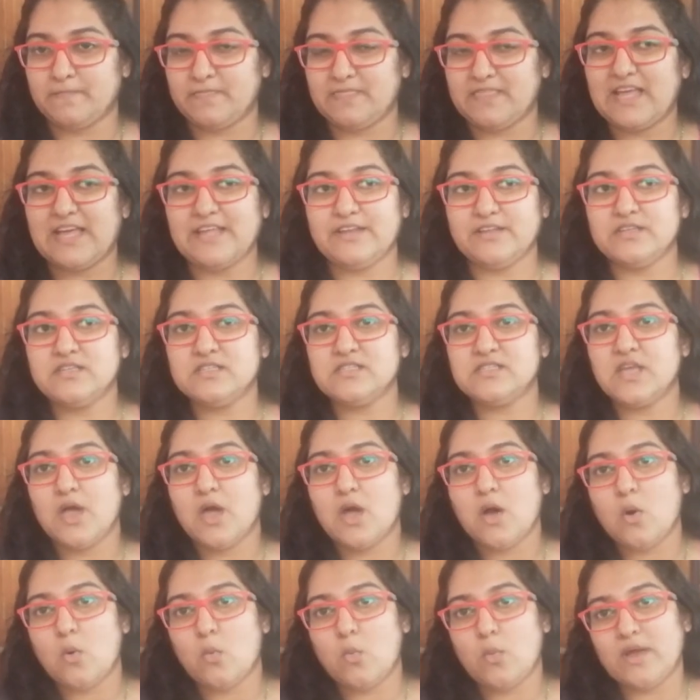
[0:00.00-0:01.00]
That is,
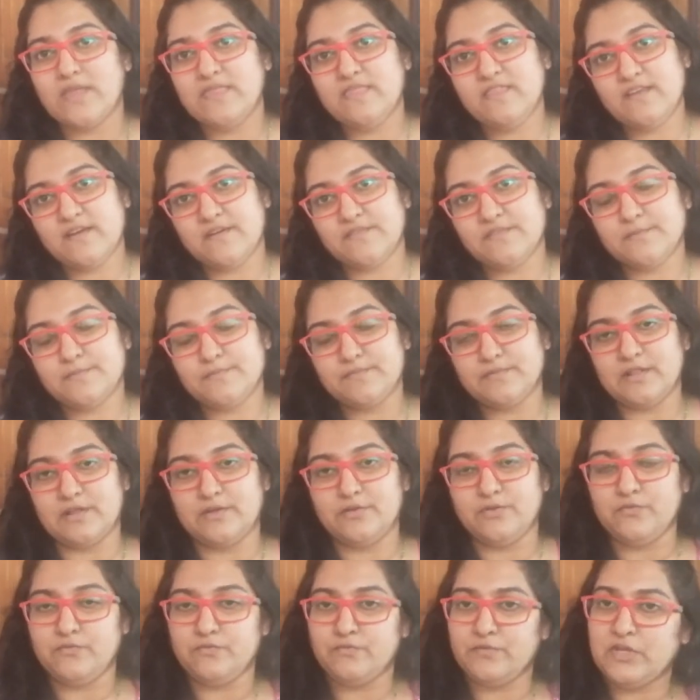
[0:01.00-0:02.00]
when
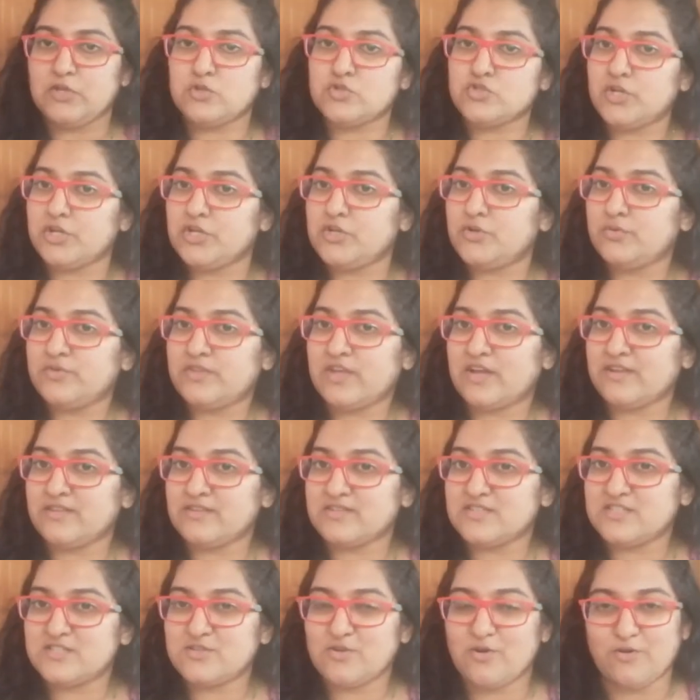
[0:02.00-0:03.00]
we usually do that
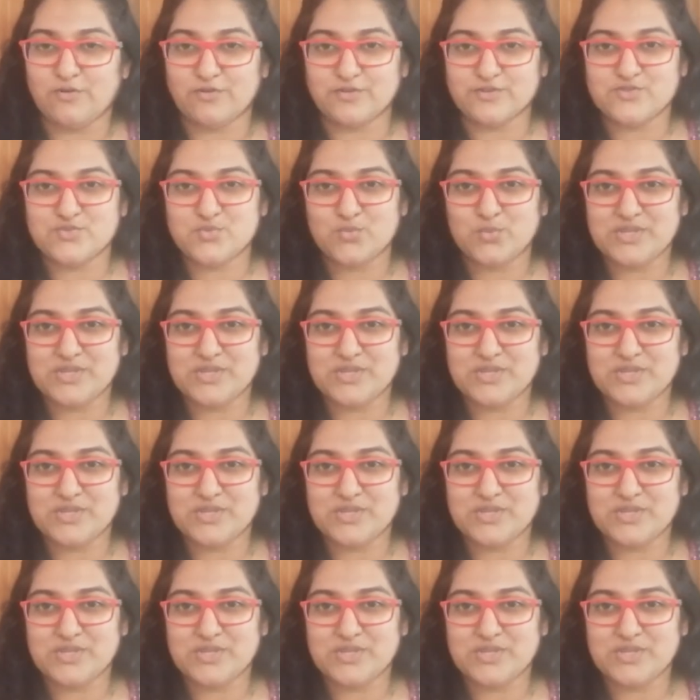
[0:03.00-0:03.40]
in songs.